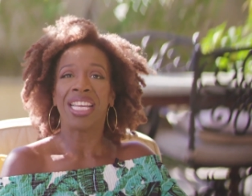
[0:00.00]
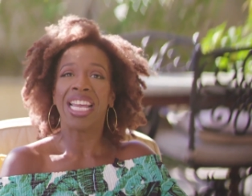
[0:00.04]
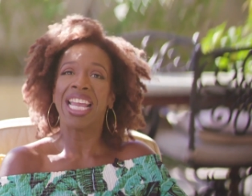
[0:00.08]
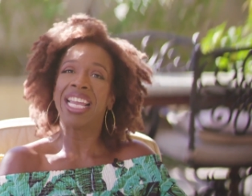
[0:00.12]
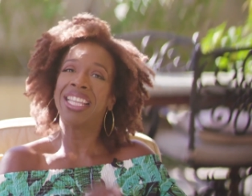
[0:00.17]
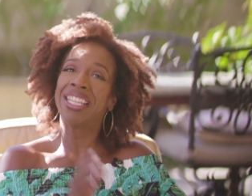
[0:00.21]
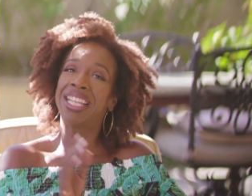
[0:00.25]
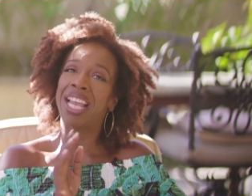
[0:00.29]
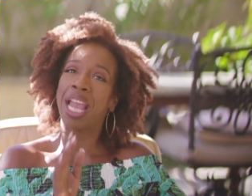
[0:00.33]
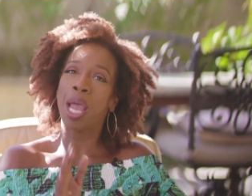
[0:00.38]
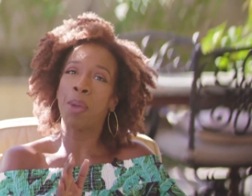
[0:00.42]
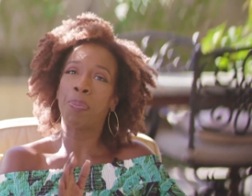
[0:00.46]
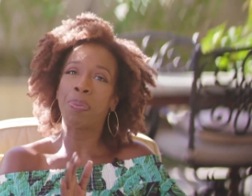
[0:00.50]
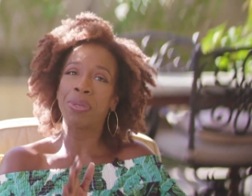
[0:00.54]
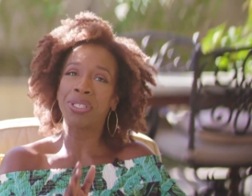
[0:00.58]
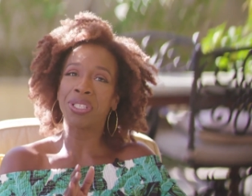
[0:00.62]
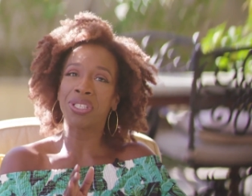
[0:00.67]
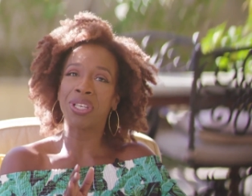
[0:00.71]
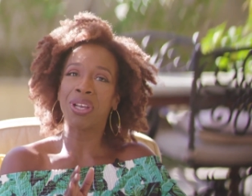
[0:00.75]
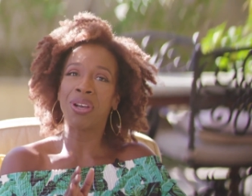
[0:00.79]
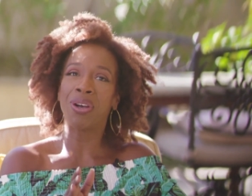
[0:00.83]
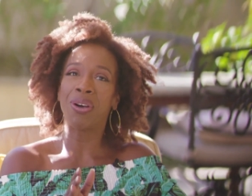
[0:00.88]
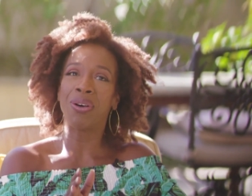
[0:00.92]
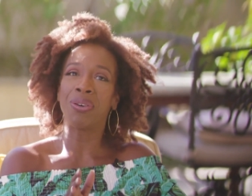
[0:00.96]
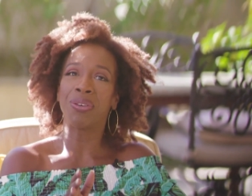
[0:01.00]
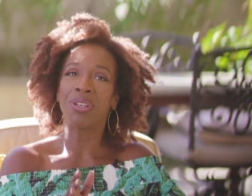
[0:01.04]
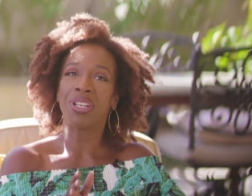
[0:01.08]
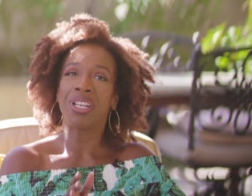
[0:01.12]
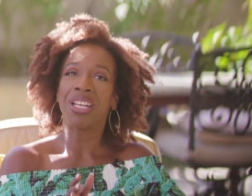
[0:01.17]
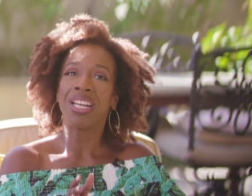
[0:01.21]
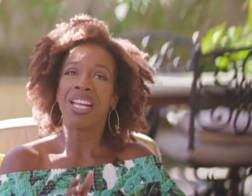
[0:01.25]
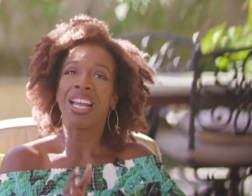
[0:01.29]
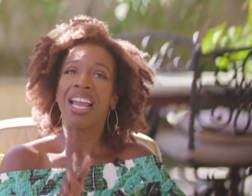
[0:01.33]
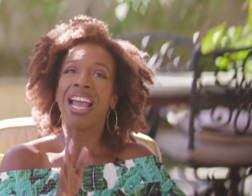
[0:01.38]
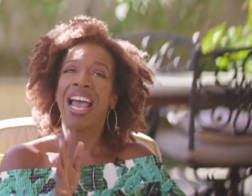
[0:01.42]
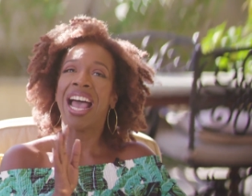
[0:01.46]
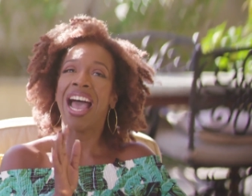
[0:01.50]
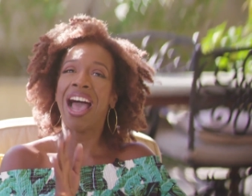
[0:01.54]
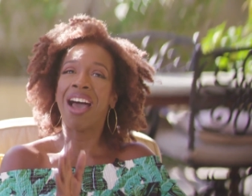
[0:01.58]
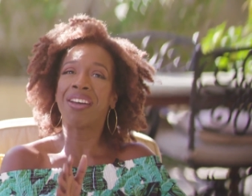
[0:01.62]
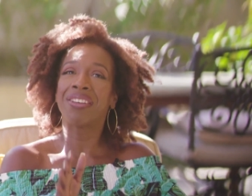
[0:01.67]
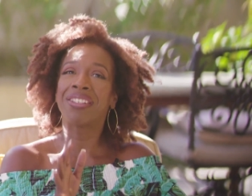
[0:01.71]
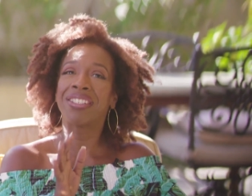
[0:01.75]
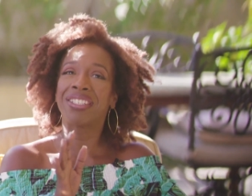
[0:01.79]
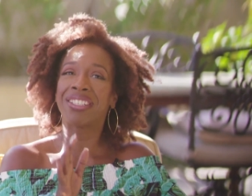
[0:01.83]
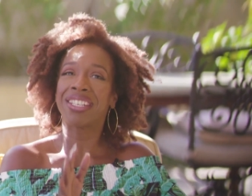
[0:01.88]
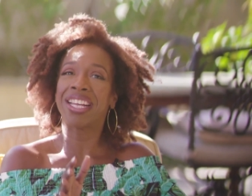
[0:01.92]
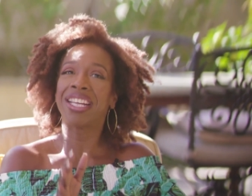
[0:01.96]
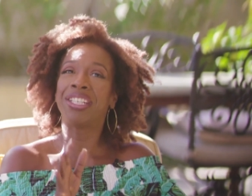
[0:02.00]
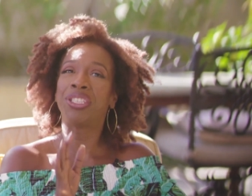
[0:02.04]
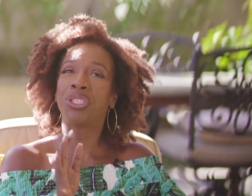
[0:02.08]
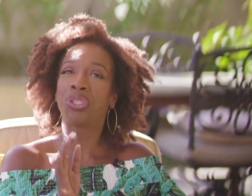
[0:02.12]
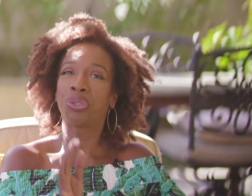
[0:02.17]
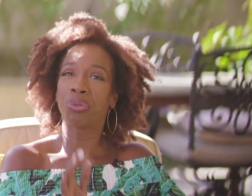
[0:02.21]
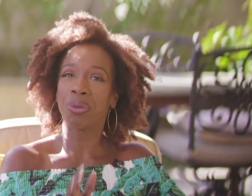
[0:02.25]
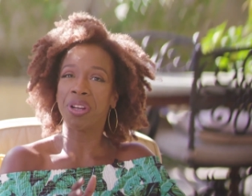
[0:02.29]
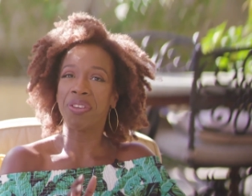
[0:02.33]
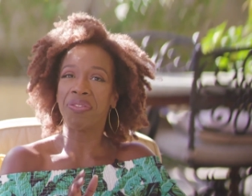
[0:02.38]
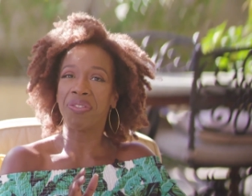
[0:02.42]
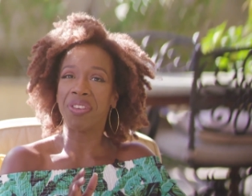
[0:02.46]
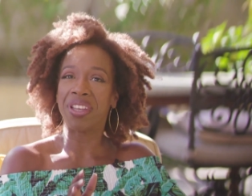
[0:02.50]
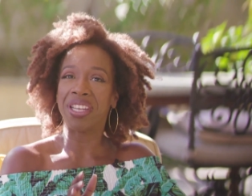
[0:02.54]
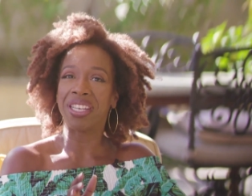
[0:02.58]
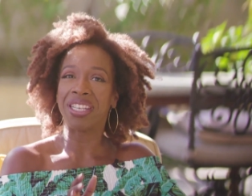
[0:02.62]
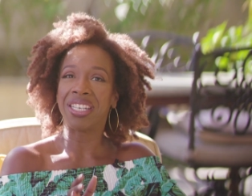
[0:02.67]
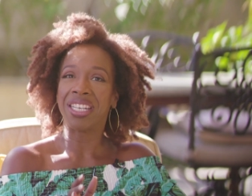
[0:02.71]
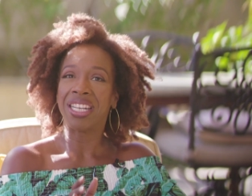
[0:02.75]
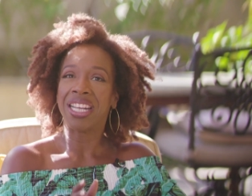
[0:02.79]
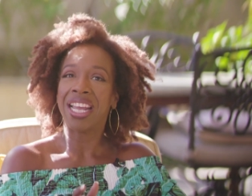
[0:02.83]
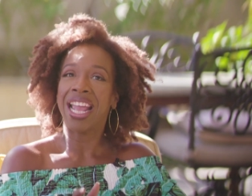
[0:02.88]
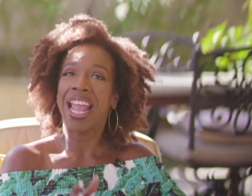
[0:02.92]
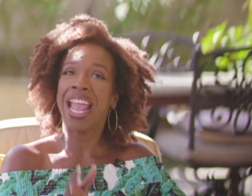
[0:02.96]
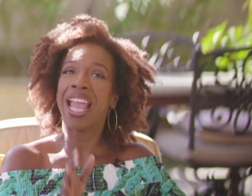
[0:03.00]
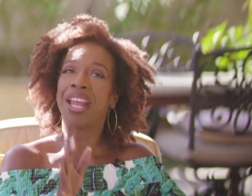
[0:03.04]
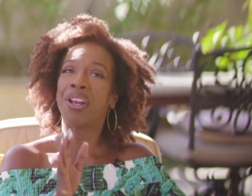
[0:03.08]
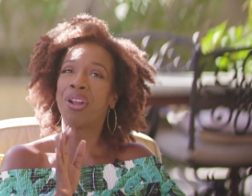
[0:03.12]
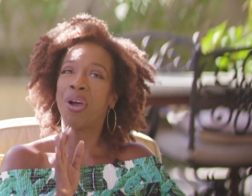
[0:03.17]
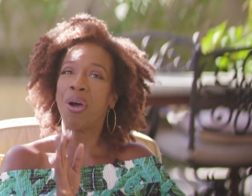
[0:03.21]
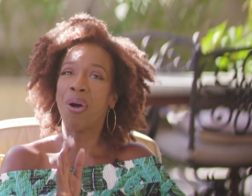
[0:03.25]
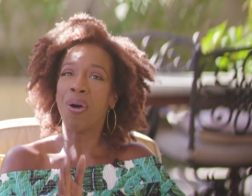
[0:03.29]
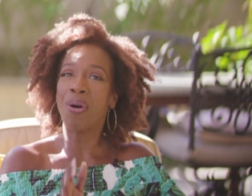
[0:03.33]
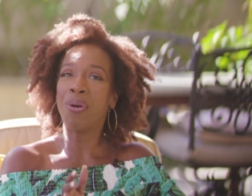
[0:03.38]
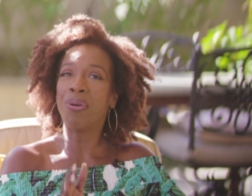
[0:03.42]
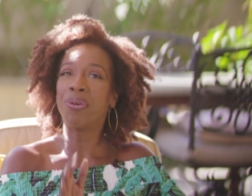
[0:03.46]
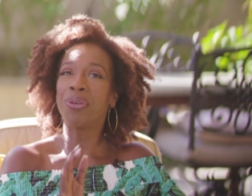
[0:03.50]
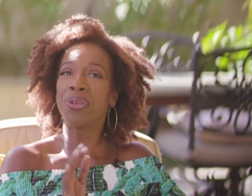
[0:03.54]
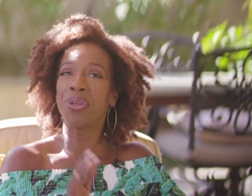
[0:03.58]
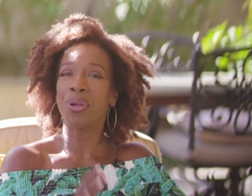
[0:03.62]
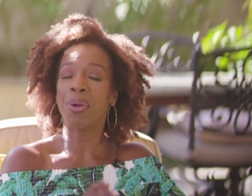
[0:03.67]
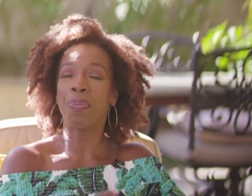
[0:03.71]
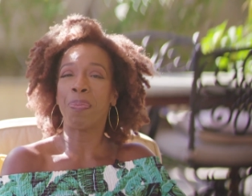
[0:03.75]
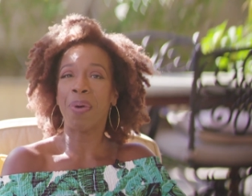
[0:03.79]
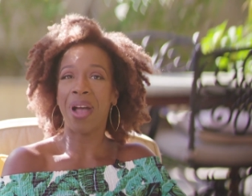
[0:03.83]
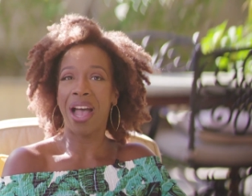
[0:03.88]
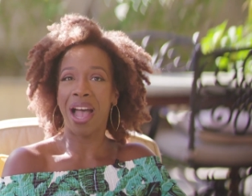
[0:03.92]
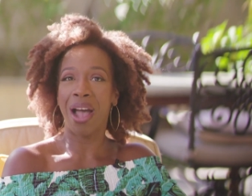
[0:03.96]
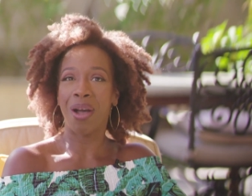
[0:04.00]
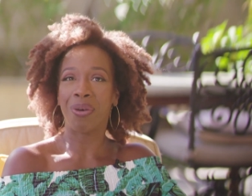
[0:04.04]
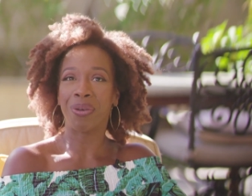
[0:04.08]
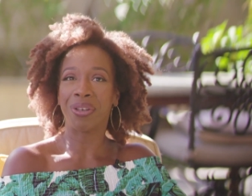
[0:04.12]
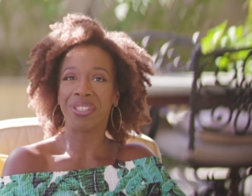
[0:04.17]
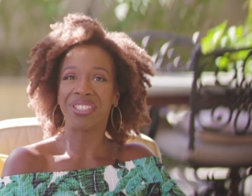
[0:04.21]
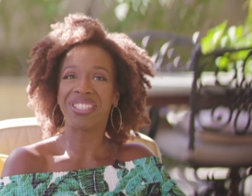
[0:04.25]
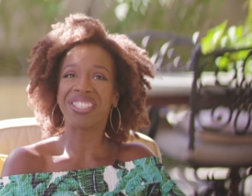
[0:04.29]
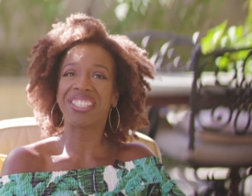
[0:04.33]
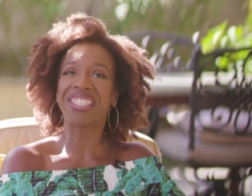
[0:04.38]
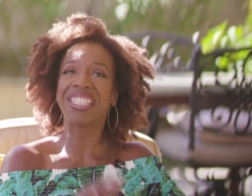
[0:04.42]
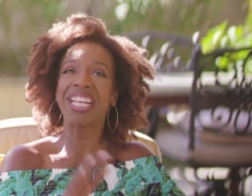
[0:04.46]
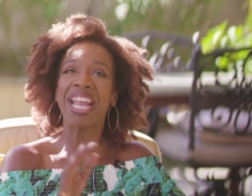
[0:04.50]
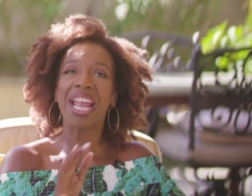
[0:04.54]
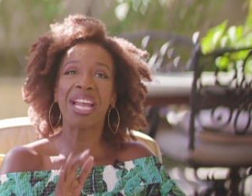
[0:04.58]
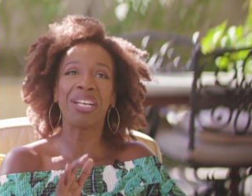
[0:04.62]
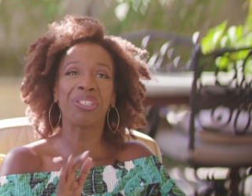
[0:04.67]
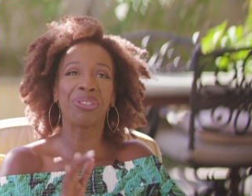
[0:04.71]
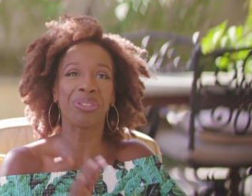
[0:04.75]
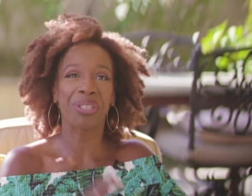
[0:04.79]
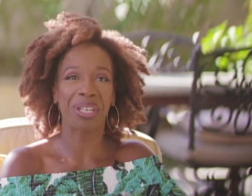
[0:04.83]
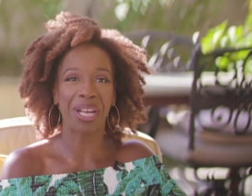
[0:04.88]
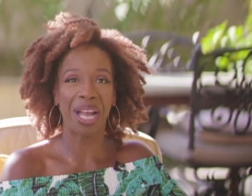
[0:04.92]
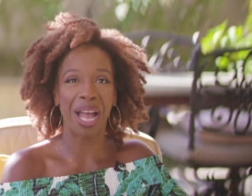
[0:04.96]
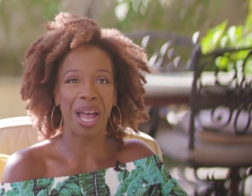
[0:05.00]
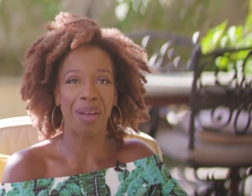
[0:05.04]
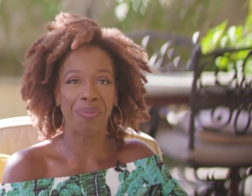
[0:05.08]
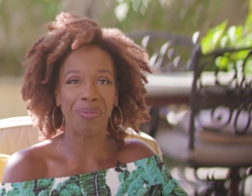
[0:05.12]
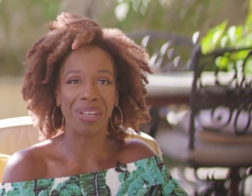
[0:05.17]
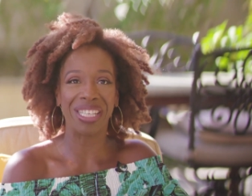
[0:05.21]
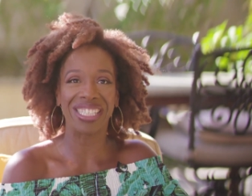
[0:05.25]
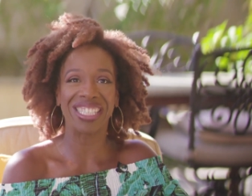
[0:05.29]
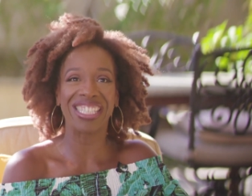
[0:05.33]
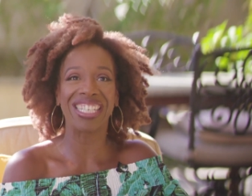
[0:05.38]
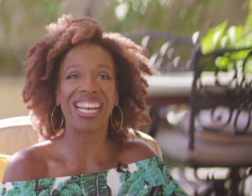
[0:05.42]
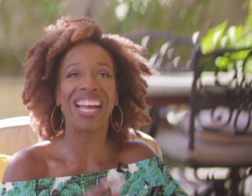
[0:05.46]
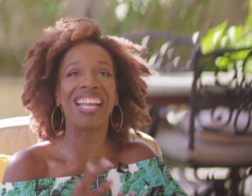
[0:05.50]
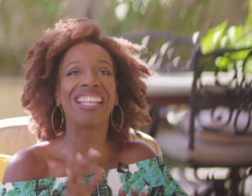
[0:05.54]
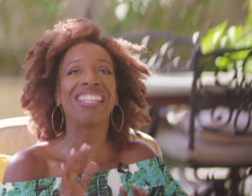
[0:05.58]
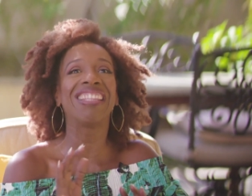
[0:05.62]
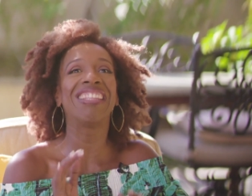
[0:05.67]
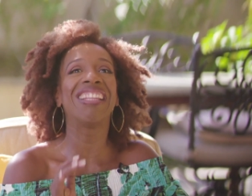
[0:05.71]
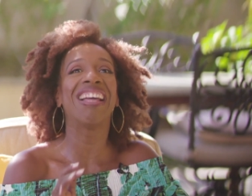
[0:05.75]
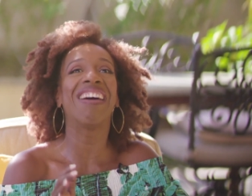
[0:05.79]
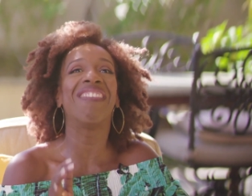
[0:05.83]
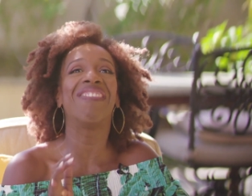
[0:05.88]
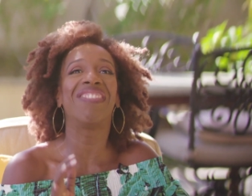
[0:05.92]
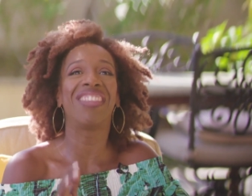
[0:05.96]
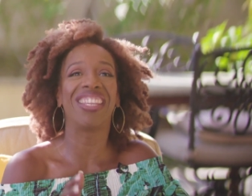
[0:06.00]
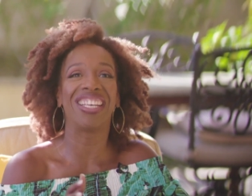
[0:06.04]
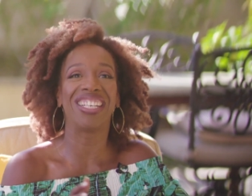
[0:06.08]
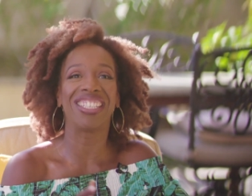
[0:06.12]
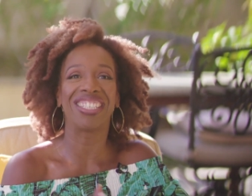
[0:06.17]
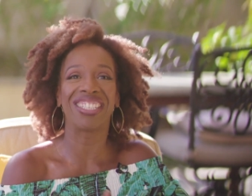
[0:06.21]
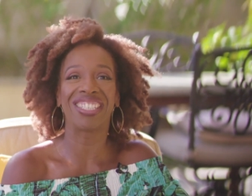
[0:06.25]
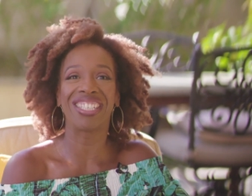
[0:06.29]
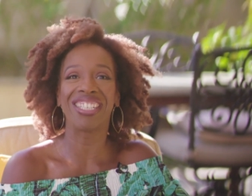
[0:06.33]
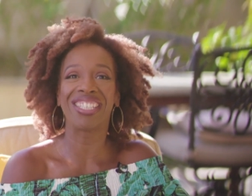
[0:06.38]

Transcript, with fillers: In the episode, How to Stay Driven and Own Your Power, Sandra comments, and I love this.